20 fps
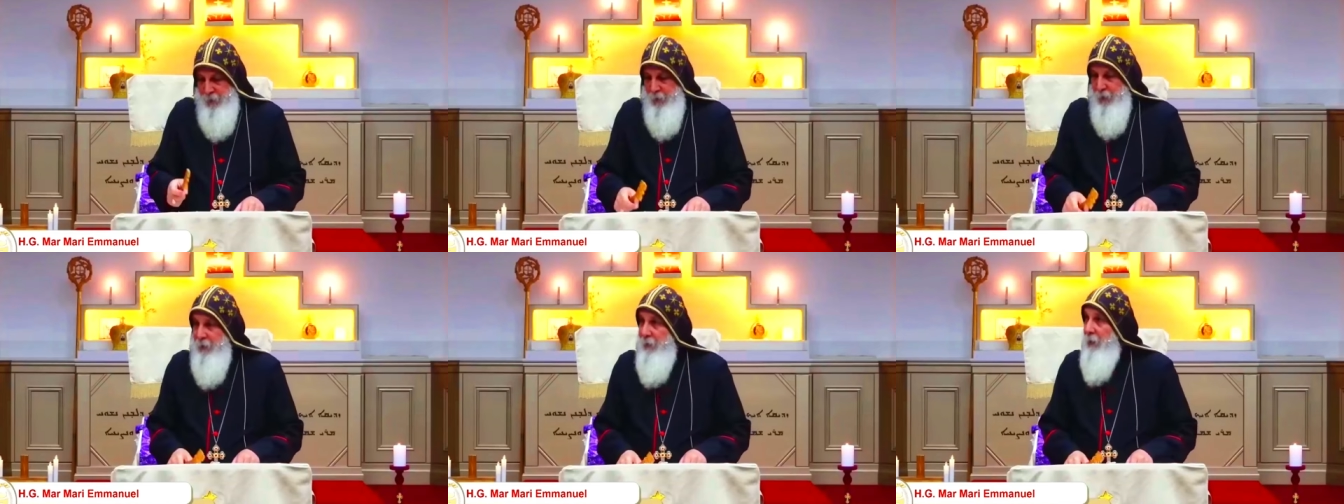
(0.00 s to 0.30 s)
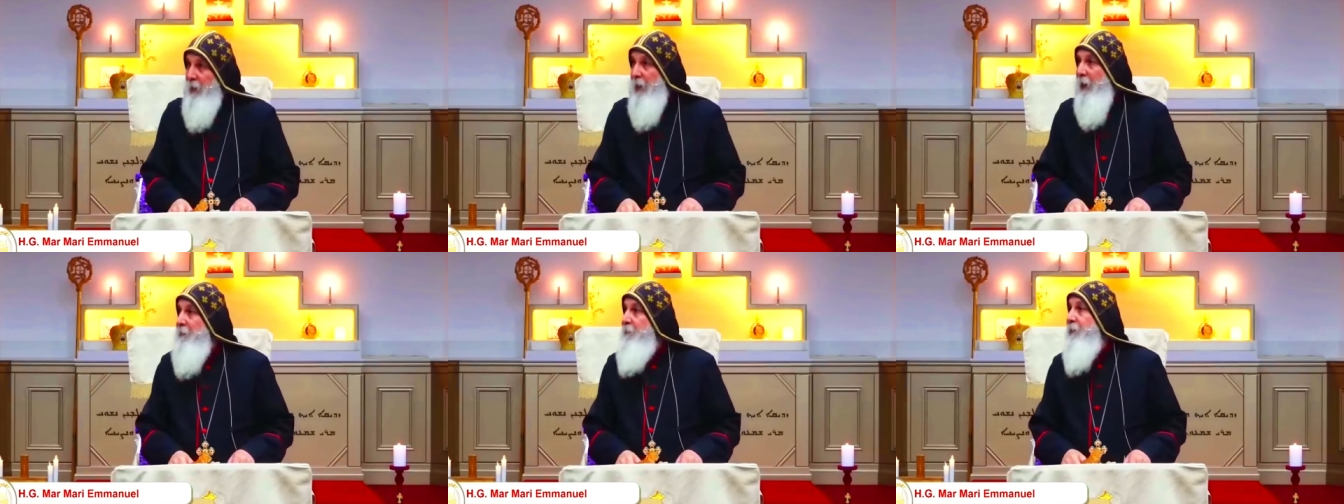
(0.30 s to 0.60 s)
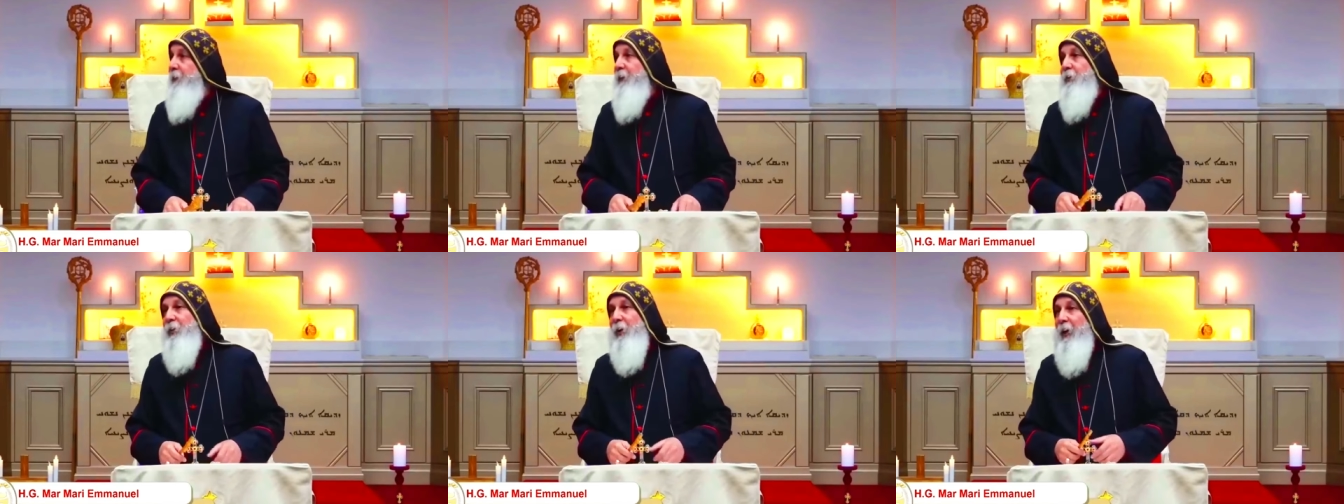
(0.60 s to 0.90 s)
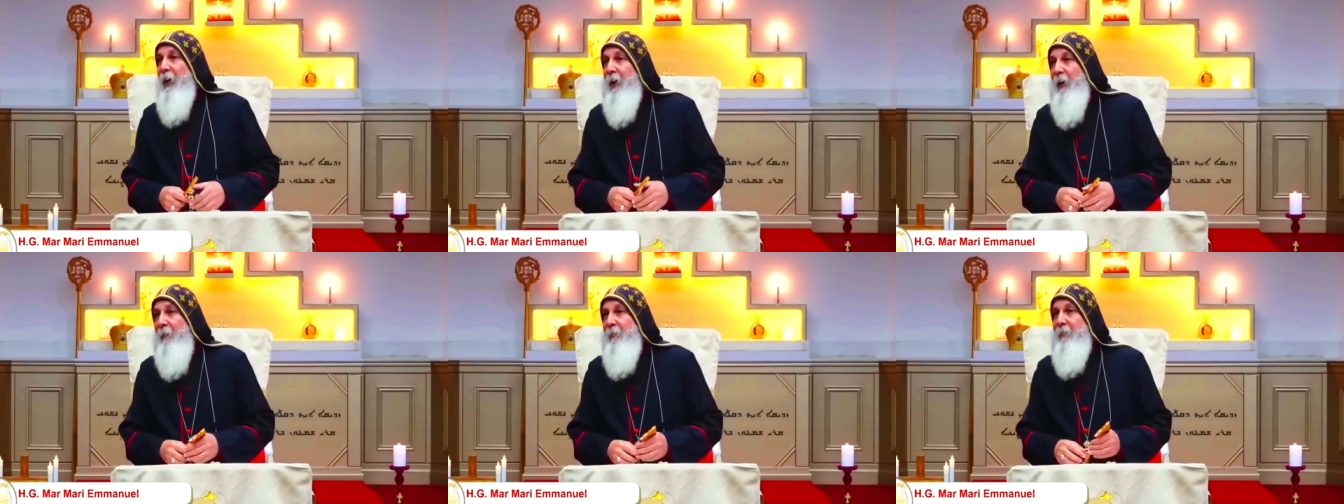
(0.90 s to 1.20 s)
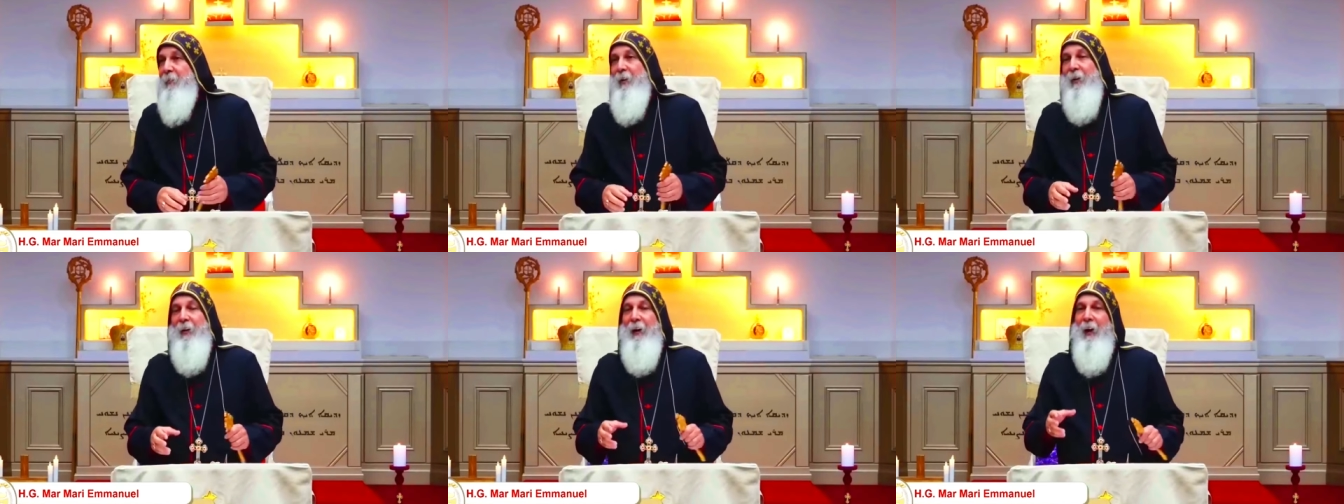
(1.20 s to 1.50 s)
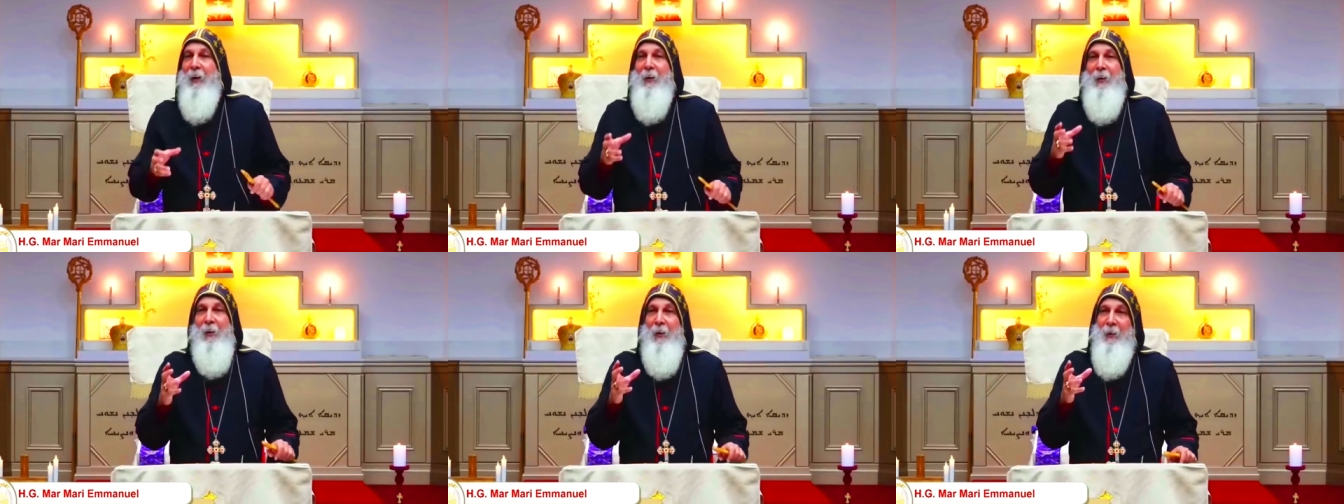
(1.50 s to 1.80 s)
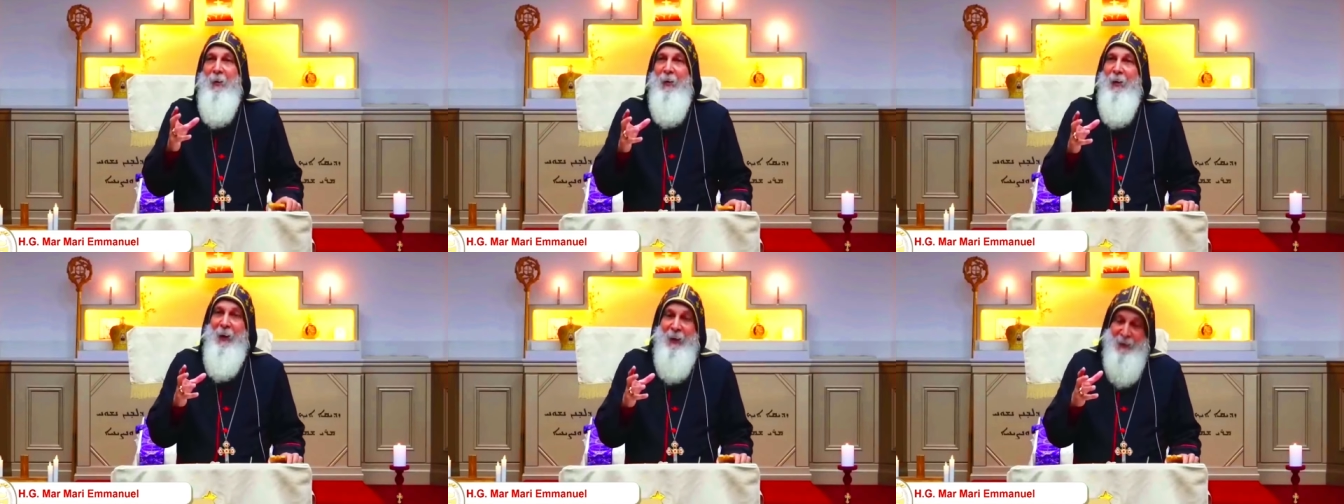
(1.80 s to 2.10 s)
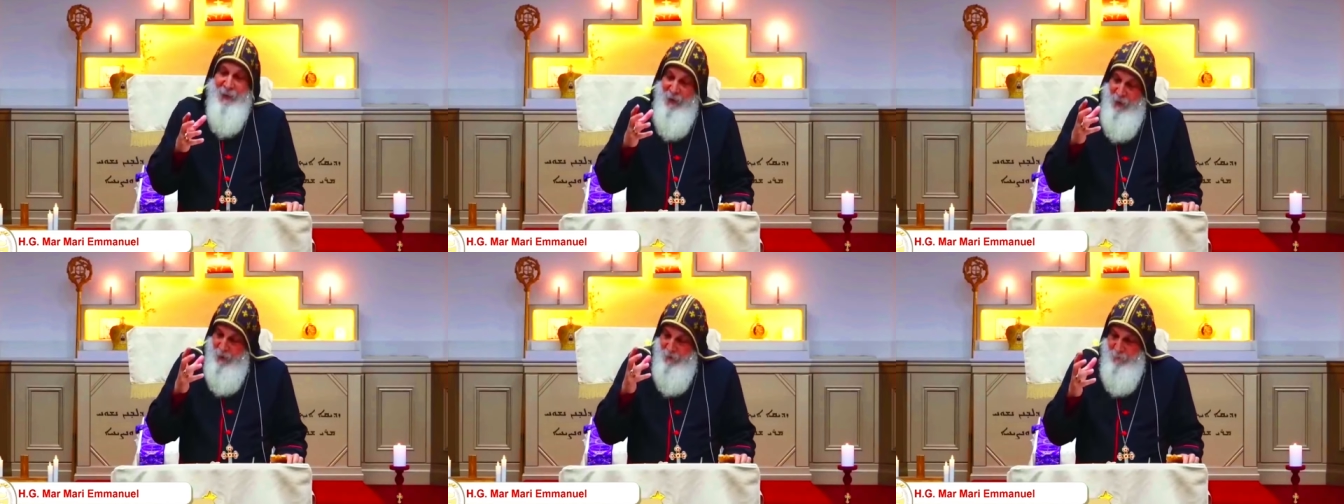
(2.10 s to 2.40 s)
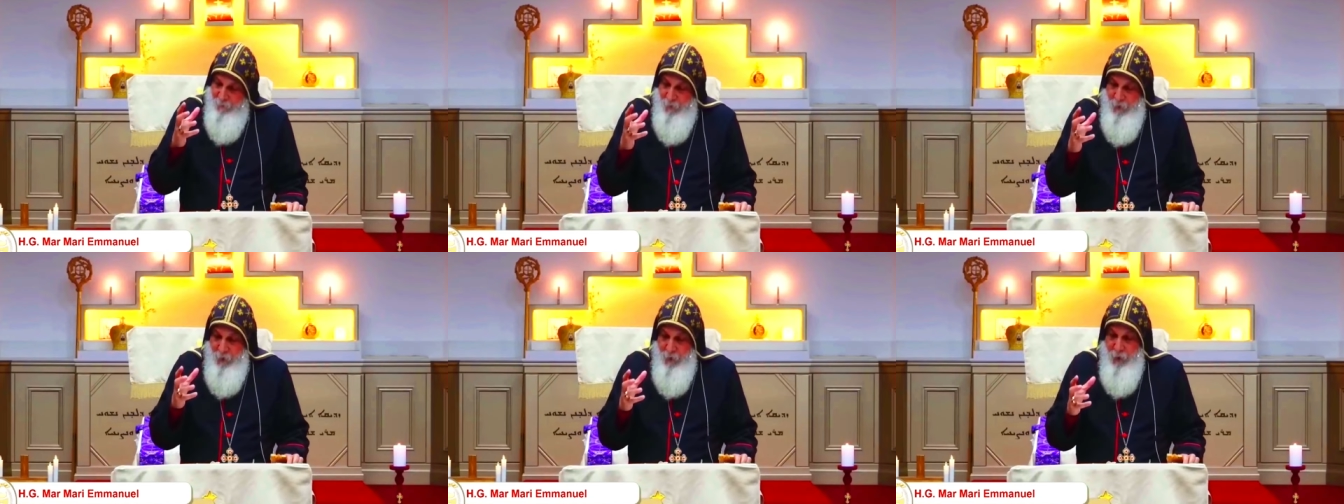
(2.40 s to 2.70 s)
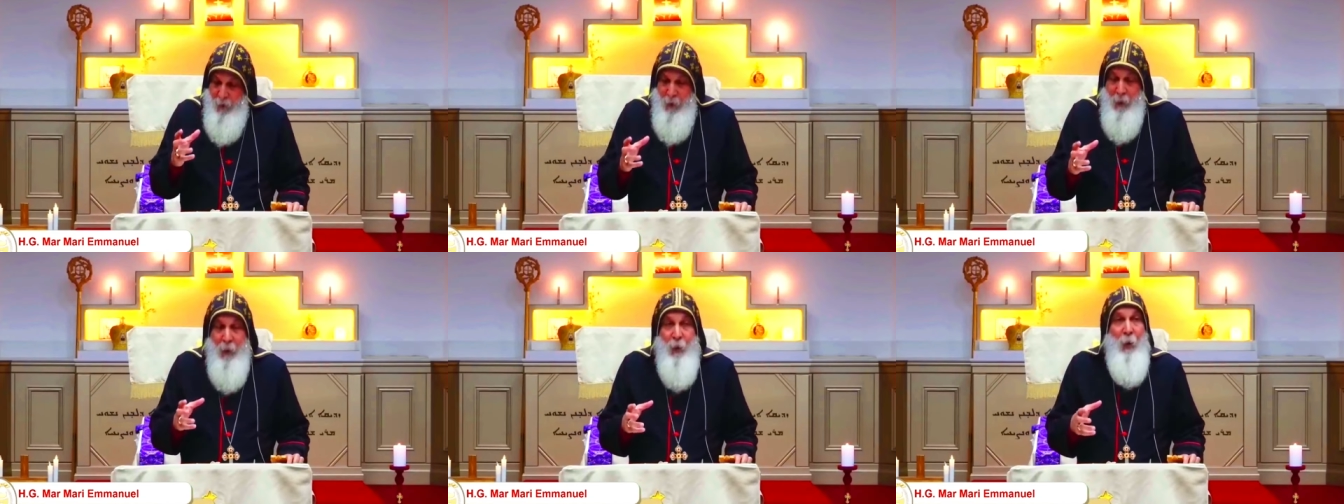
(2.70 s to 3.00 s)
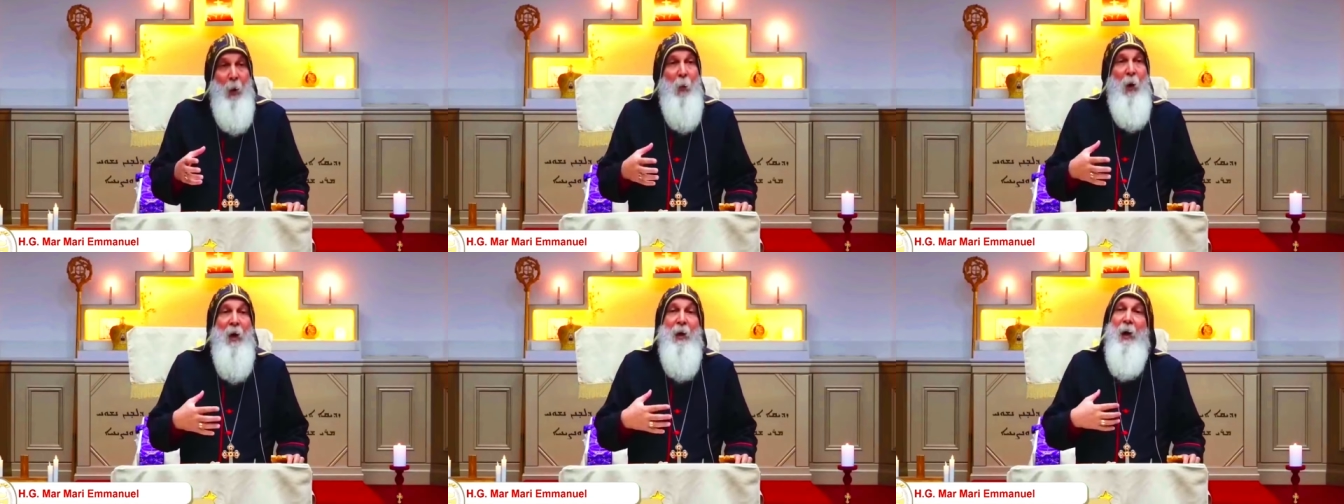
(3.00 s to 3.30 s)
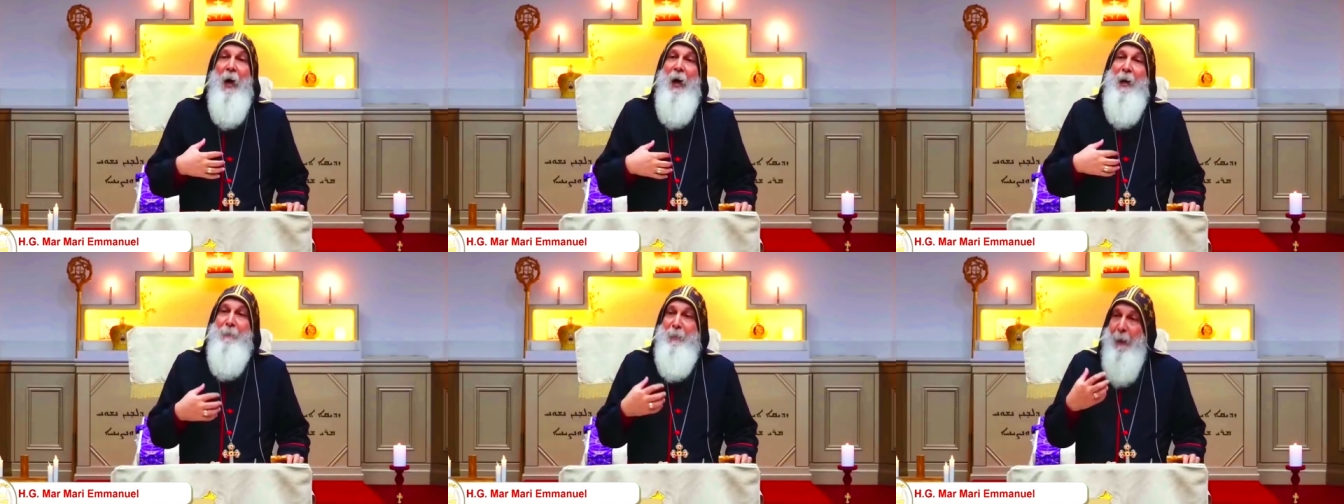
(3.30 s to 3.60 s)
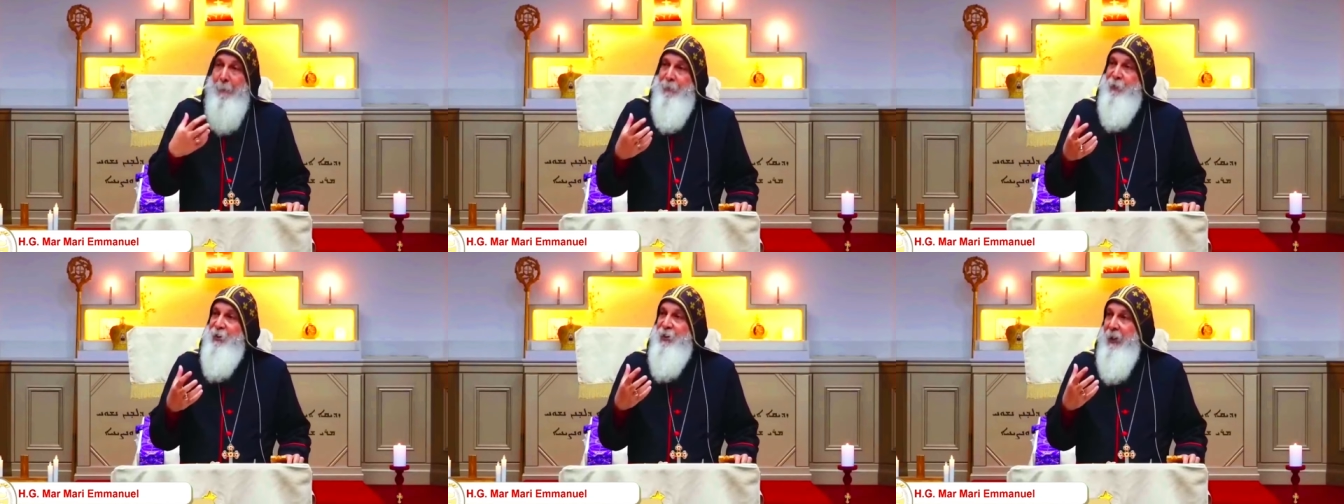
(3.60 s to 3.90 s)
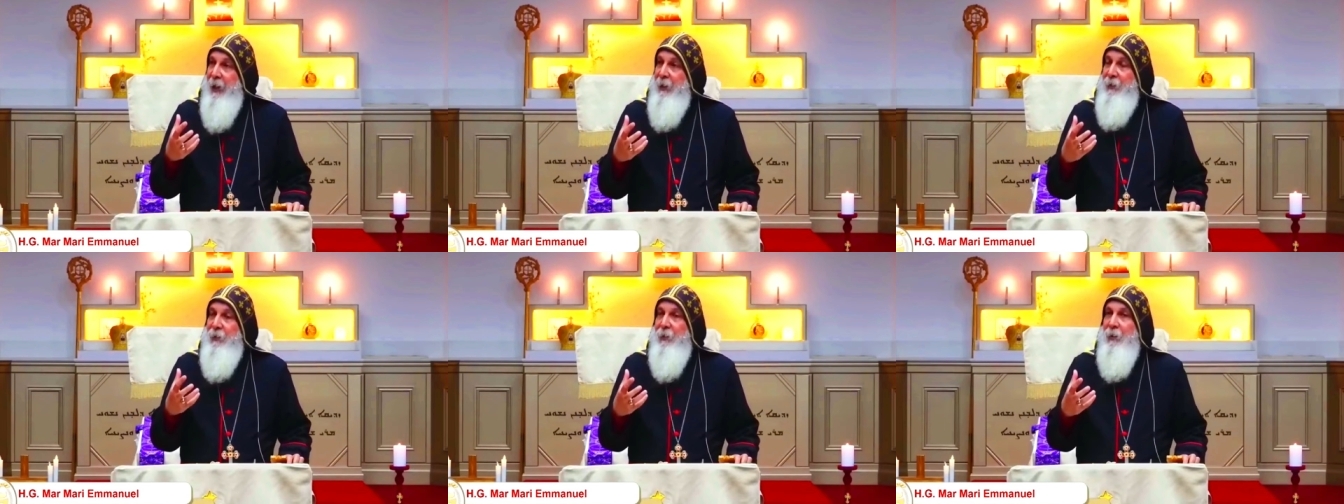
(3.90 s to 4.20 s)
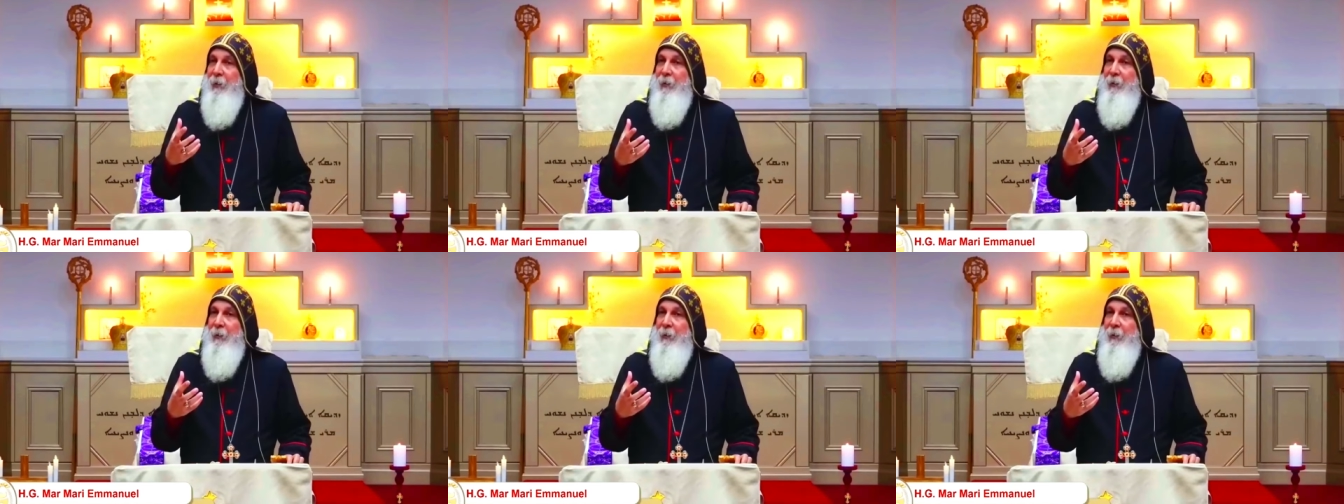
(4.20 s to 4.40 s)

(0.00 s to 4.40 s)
And every time, Arda, like I, you know why I am upset?